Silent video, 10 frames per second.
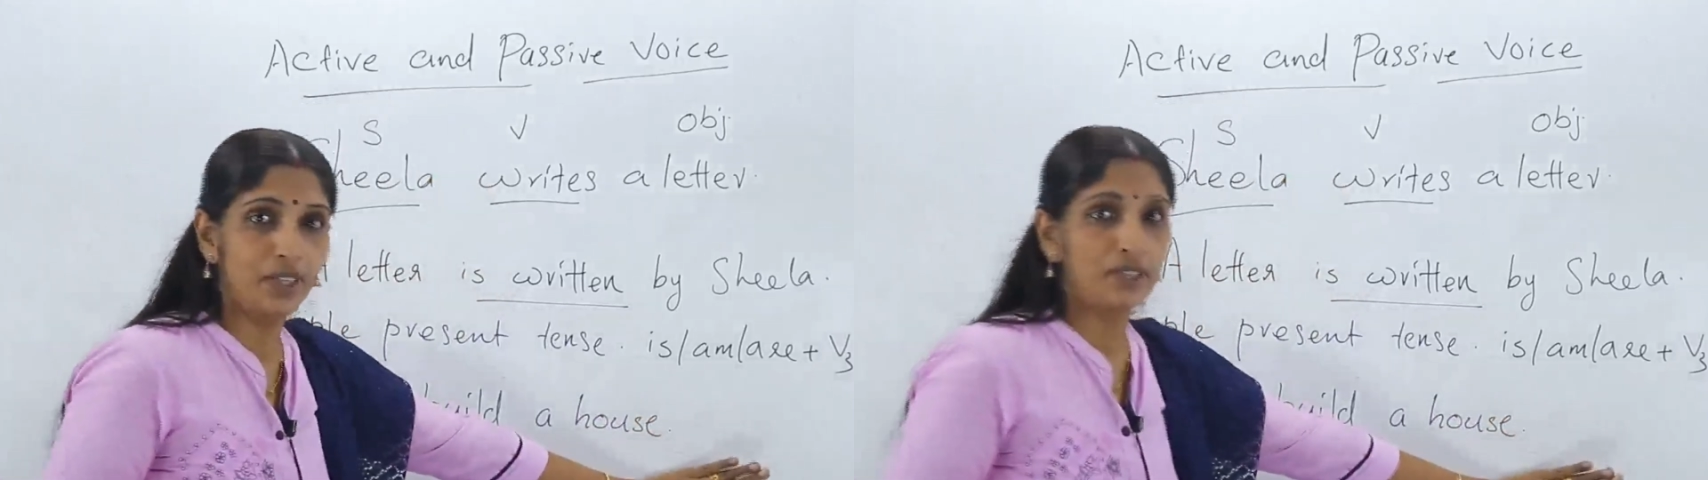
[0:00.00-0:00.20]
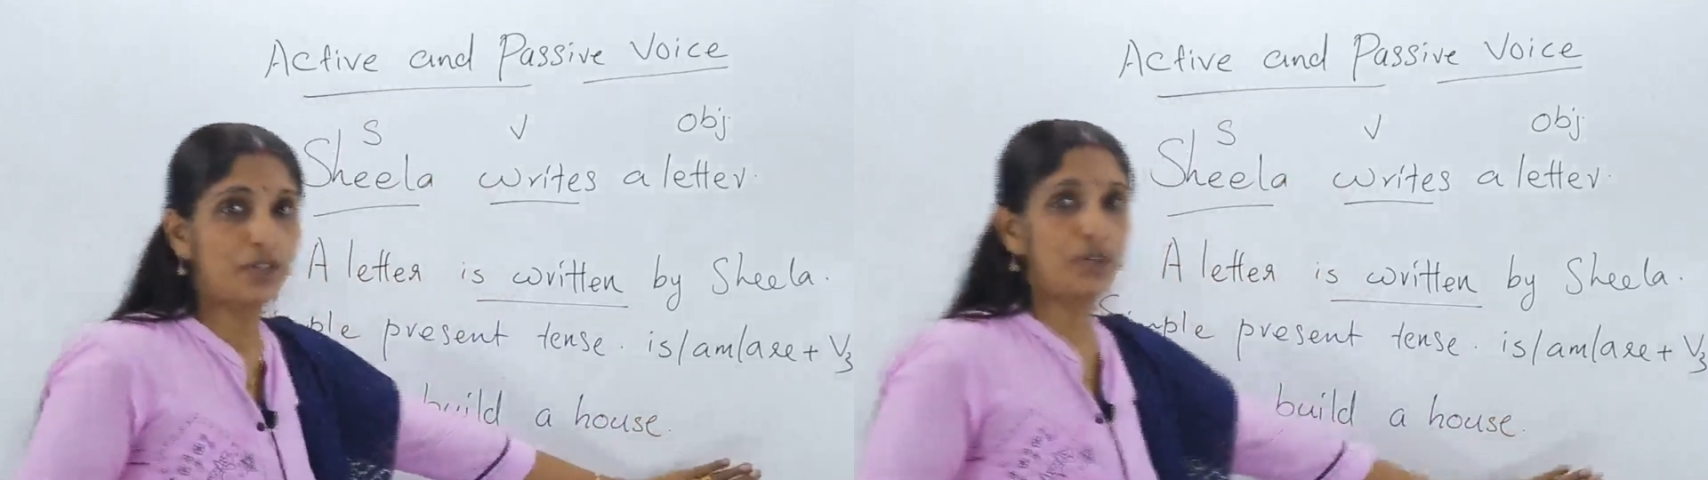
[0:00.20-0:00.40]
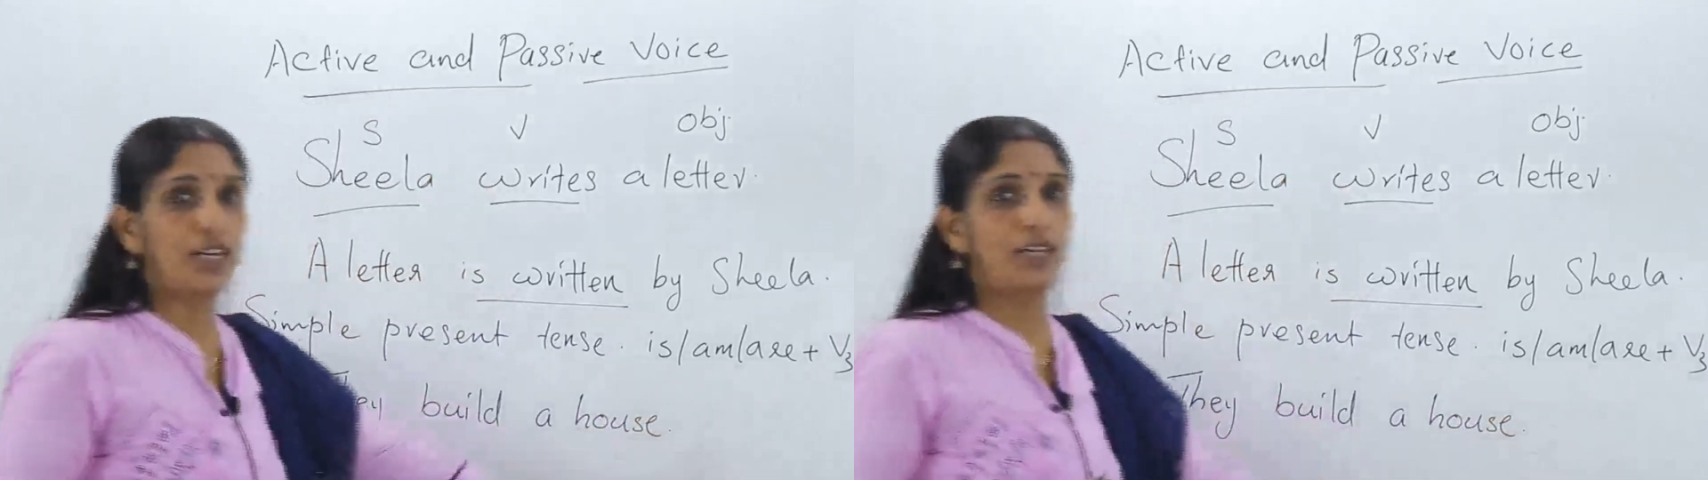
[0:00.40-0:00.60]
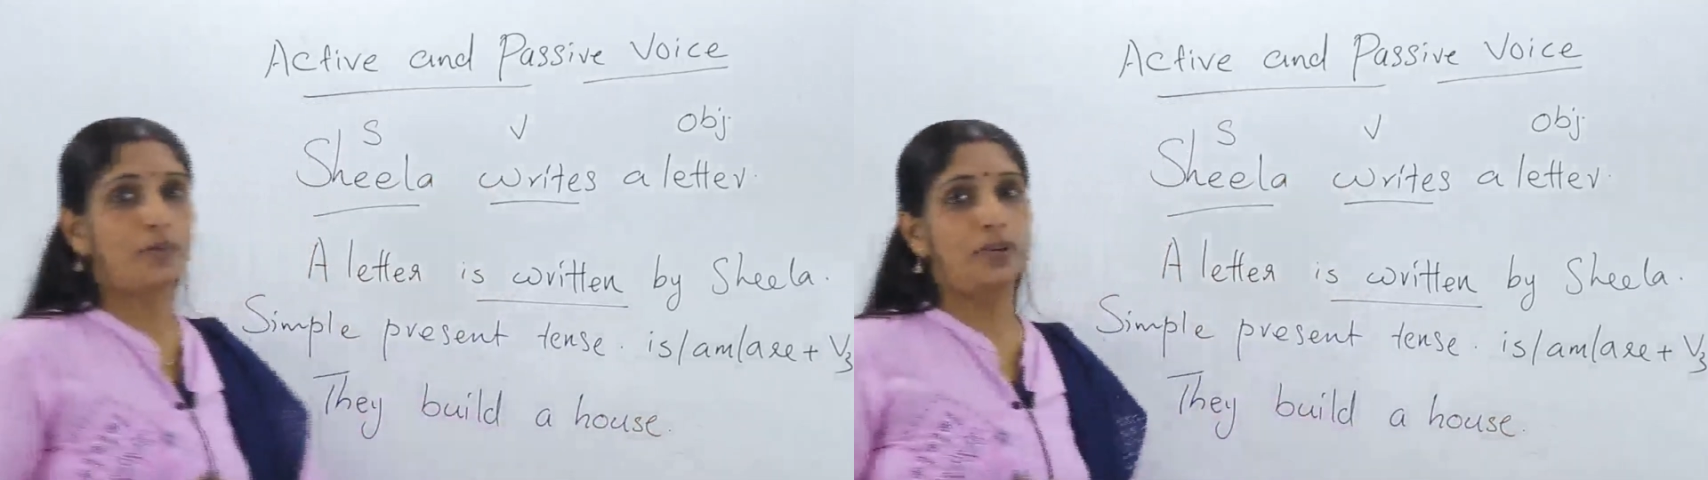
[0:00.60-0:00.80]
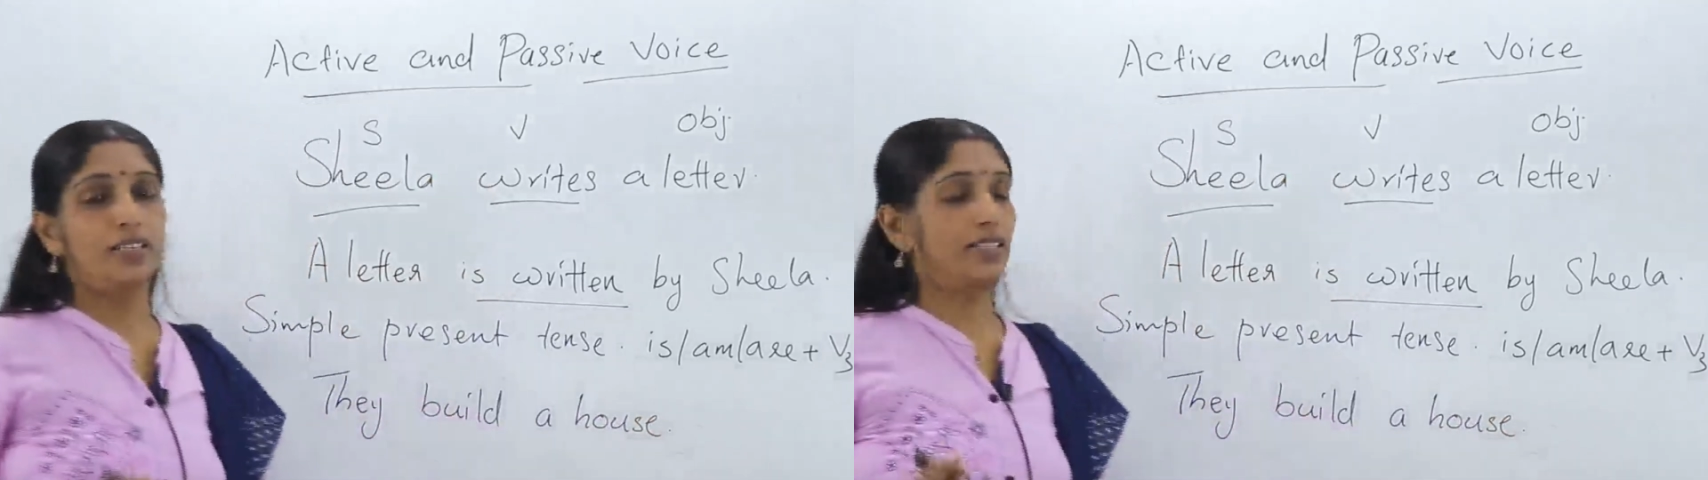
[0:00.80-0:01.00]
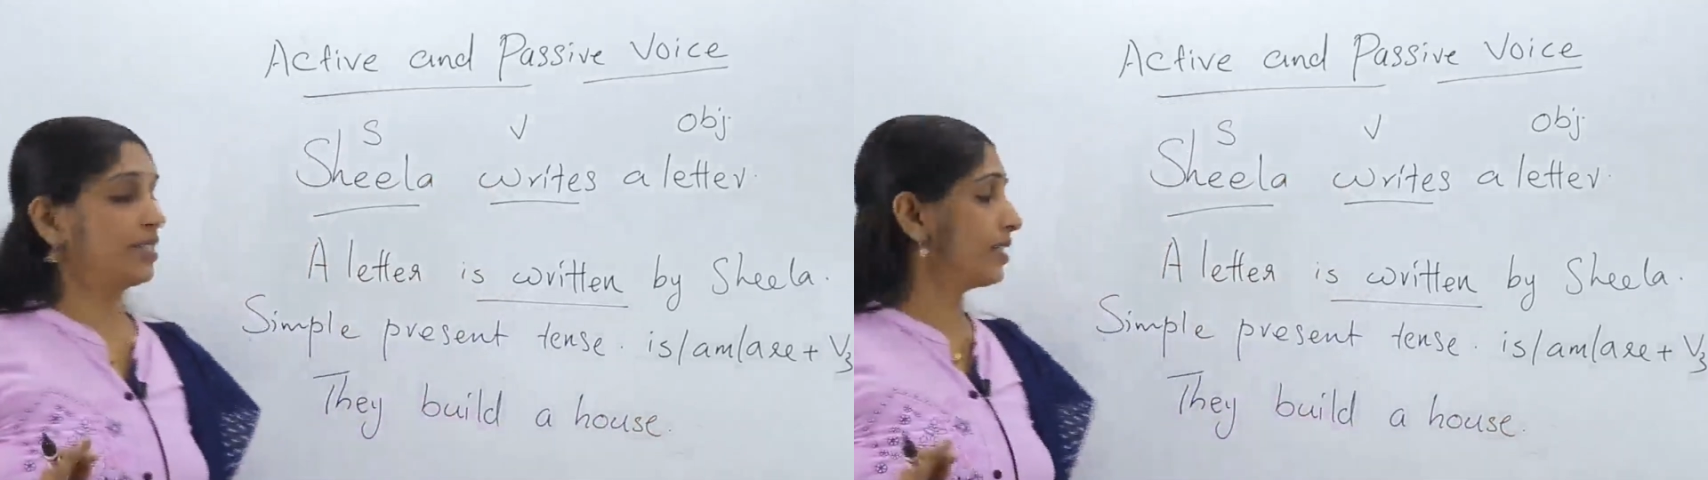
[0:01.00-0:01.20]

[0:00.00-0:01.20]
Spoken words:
So, can you please